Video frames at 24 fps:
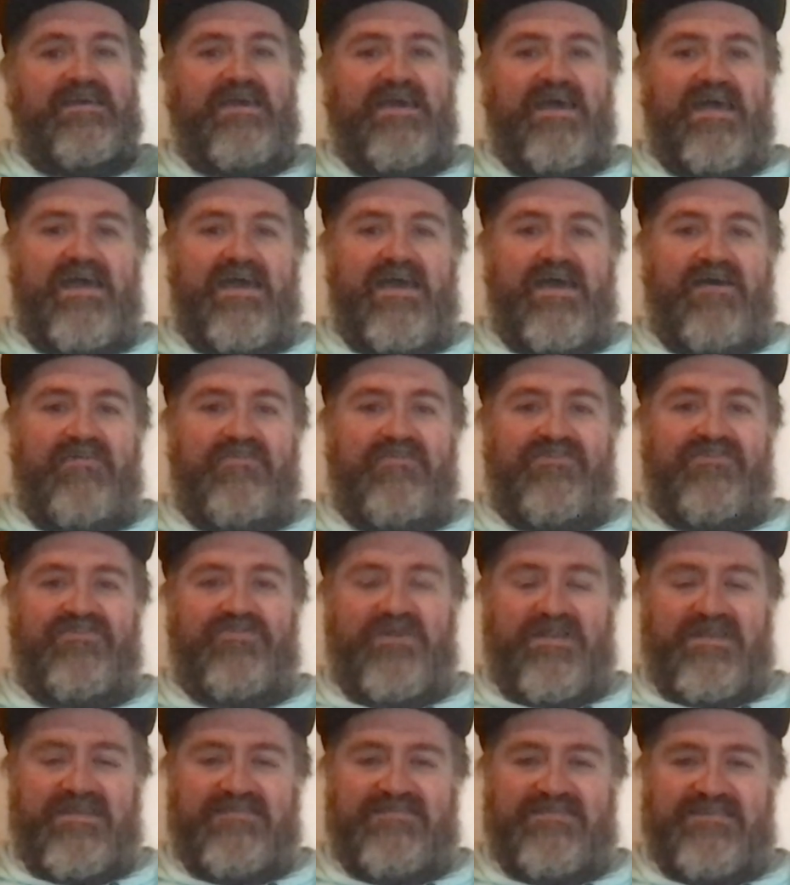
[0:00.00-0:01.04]
On the
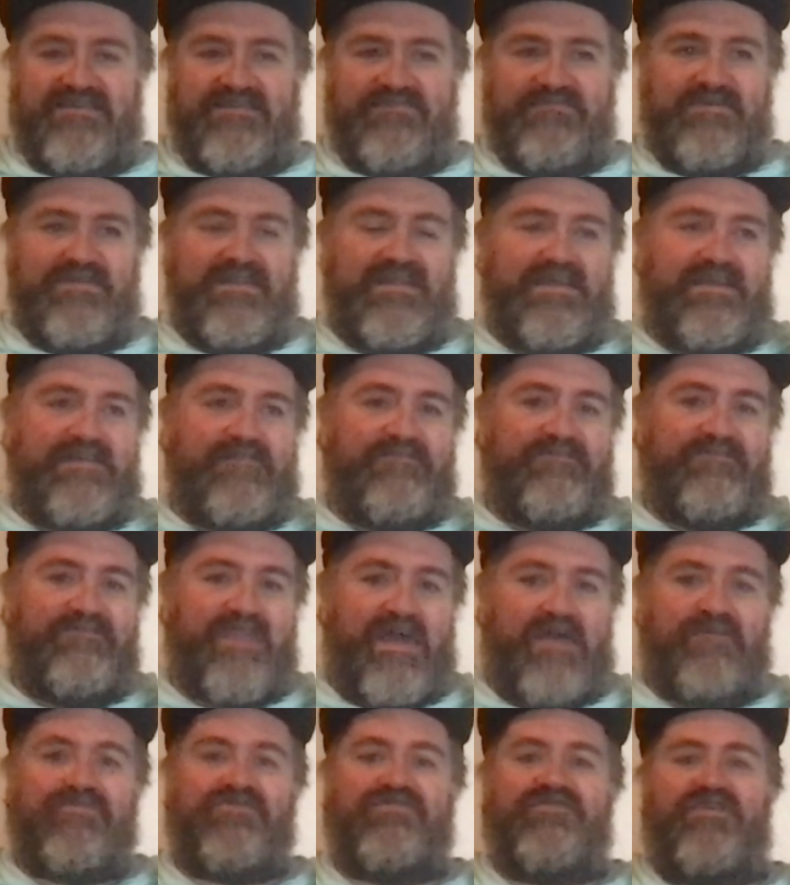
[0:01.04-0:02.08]
26th minute.
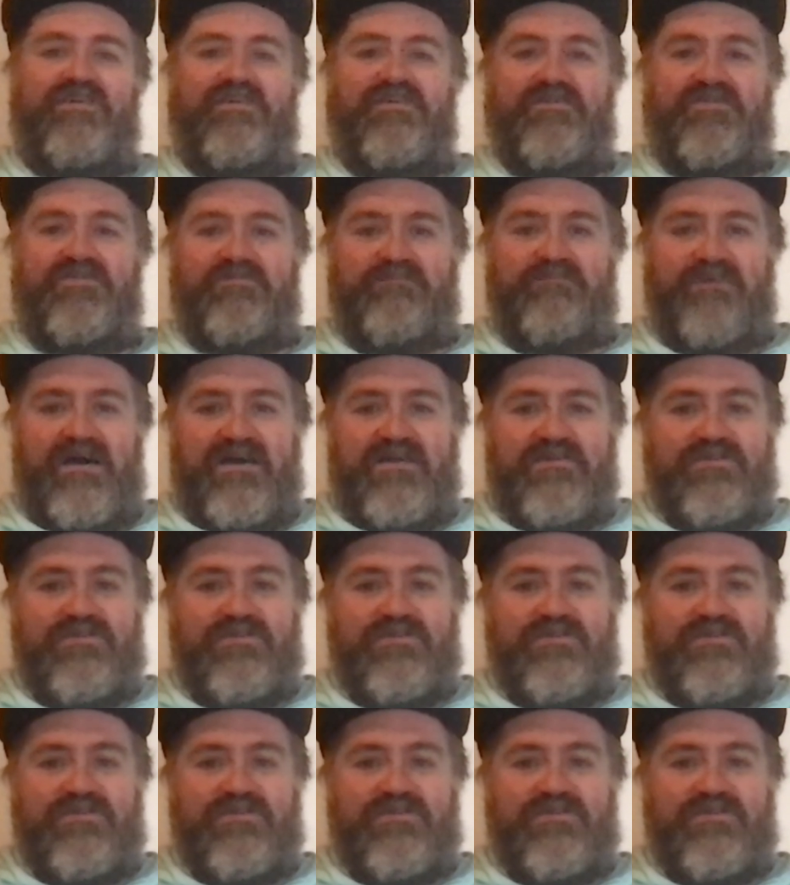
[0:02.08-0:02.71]
That was followed up by